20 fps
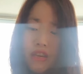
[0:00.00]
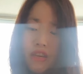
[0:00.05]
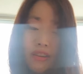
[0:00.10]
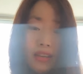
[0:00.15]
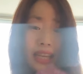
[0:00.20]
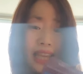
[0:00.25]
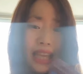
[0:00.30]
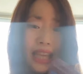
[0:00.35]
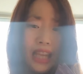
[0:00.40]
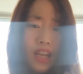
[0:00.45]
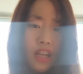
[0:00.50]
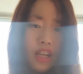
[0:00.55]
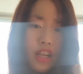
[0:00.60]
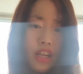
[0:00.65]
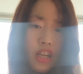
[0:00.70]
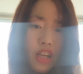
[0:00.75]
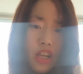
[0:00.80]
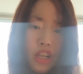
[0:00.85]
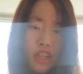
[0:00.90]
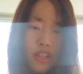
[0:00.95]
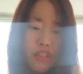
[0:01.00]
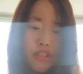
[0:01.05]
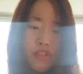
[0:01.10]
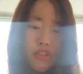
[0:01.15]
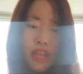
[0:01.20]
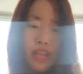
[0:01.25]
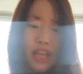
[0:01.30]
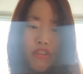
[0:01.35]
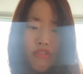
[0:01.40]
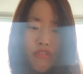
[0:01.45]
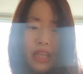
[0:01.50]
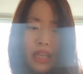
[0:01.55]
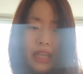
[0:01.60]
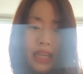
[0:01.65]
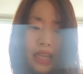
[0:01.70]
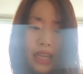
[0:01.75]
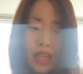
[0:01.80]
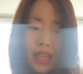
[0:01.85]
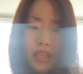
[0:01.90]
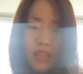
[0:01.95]
a healer so that you can
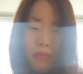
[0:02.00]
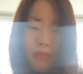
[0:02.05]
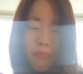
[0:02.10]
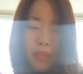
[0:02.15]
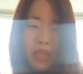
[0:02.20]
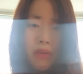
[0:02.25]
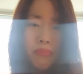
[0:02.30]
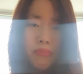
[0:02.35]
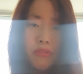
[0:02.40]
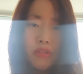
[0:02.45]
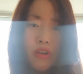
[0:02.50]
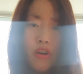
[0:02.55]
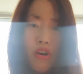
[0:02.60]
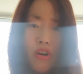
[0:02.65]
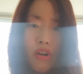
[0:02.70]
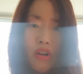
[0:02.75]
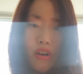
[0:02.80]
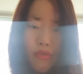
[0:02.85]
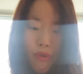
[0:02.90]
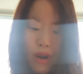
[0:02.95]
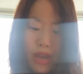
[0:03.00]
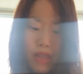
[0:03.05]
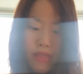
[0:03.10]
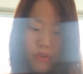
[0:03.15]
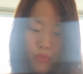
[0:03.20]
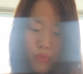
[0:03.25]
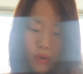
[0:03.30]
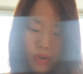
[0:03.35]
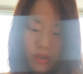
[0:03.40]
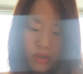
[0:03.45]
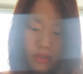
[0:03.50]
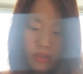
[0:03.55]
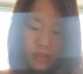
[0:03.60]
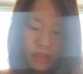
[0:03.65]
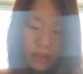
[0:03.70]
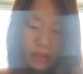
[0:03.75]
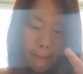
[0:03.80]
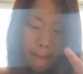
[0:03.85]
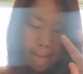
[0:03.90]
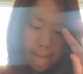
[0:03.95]
heal the people all around the
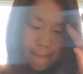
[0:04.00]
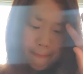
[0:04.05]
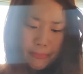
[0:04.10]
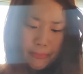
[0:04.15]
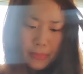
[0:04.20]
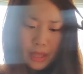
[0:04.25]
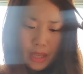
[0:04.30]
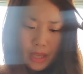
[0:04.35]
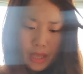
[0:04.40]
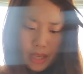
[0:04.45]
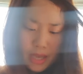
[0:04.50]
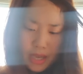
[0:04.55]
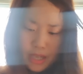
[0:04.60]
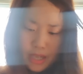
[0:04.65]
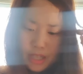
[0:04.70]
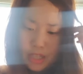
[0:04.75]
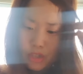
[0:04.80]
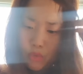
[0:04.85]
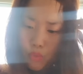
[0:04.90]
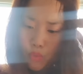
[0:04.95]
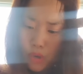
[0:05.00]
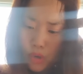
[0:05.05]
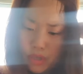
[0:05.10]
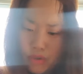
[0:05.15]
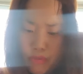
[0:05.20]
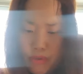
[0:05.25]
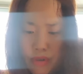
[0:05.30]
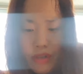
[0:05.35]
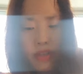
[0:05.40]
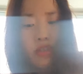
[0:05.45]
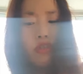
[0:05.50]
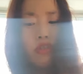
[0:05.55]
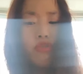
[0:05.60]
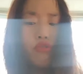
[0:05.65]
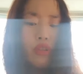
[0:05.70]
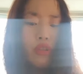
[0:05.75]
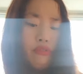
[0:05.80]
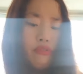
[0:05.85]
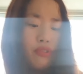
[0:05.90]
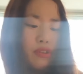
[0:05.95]
world. Yes, wondrous
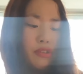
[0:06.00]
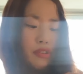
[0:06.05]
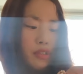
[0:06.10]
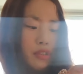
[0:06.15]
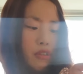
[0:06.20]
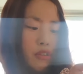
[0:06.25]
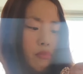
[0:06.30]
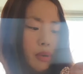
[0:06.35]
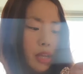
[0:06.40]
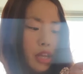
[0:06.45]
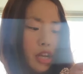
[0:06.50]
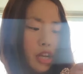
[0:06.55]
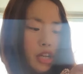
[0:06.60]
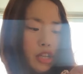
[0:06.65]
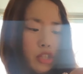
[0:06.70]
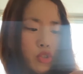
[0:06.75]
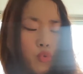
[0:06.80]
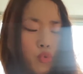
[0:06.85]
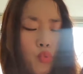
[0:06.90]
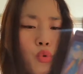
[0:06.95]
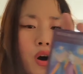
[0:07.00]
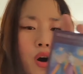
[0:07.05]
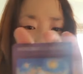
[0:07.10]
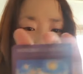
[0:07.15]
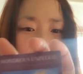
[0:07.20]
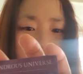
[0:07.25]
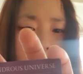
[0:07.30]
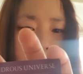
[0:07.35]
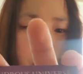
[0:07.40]
universe. Oh my gosh, walk in